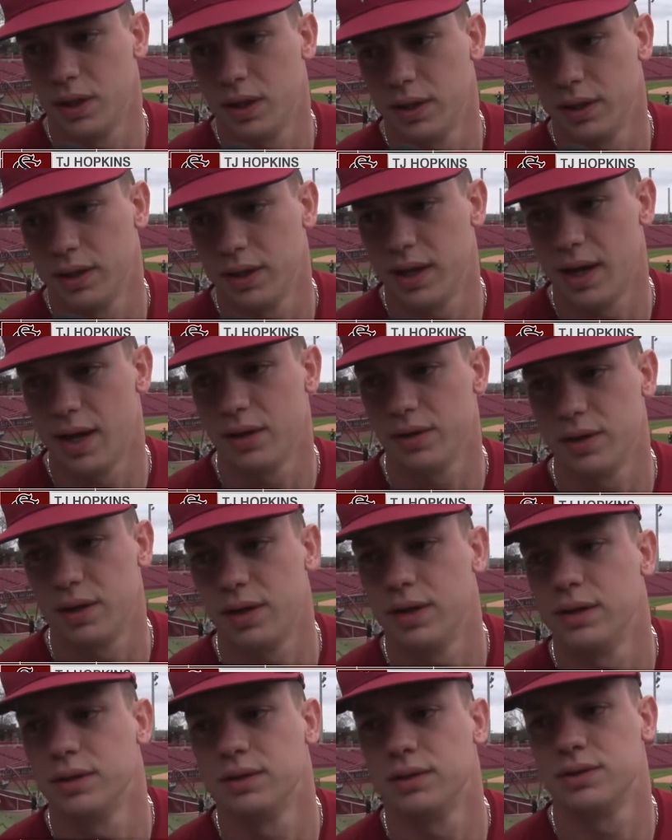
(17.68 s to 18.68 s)
uh, get out there
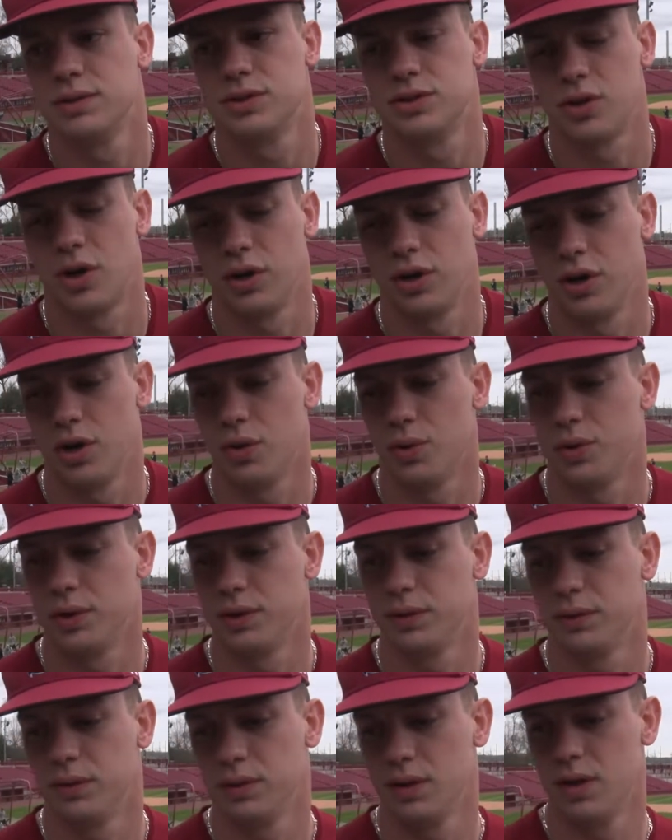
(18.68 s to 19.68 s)
and start going,
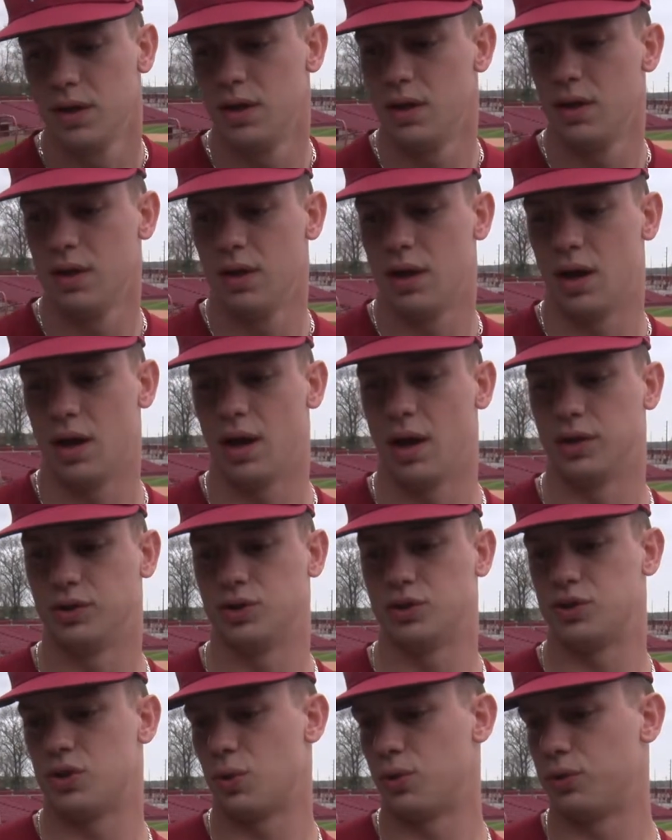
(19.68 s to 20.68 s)
and uh,
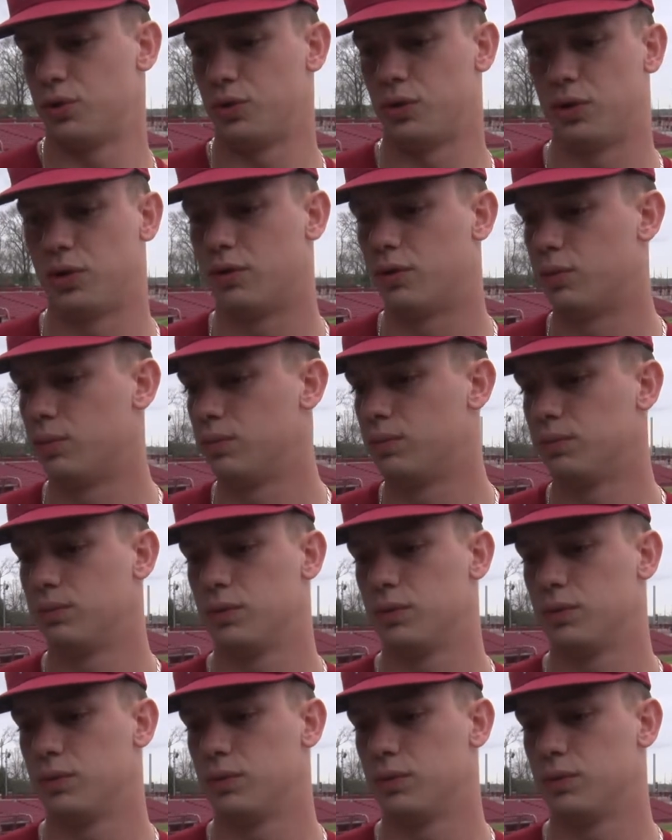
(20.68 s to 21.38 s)
just going through a little